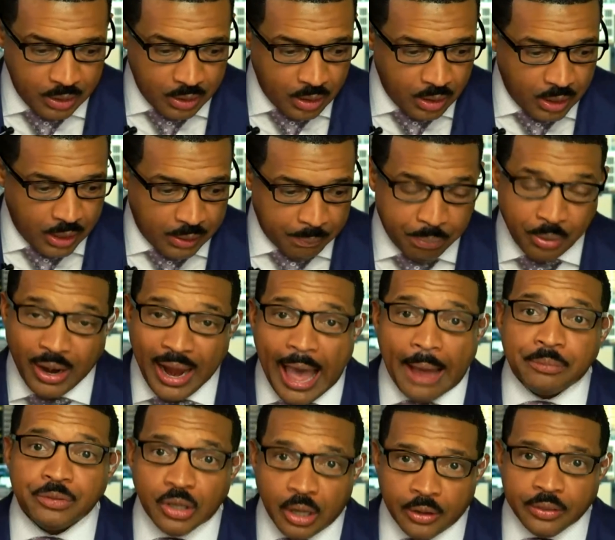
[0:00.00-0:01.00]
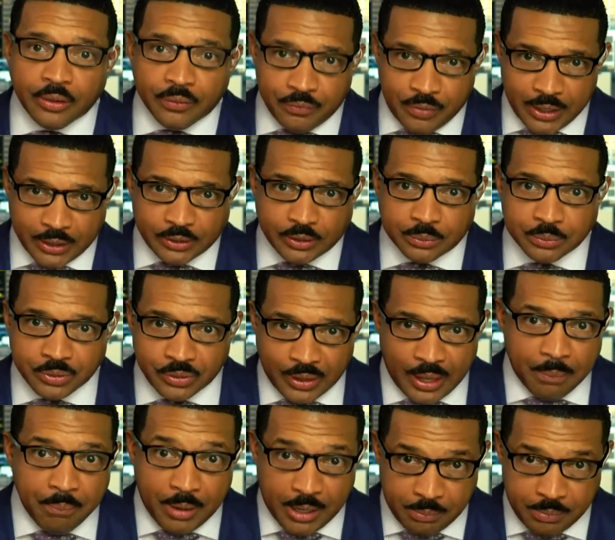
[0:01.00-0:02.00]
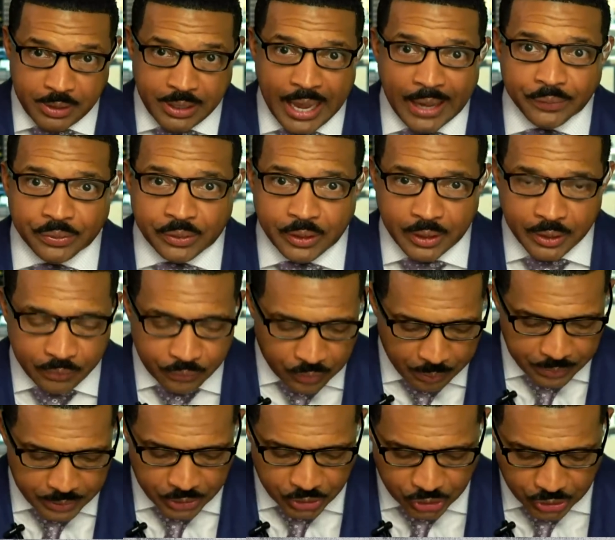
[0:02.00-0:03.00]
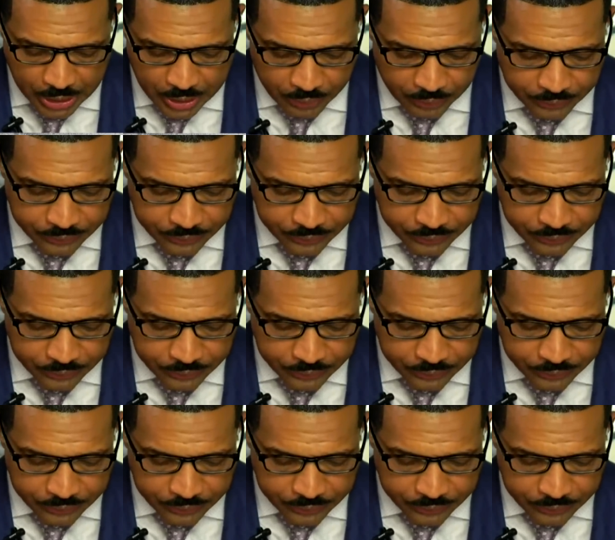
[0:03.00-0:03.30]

and perhaps other victims that may be out there from this sheriff.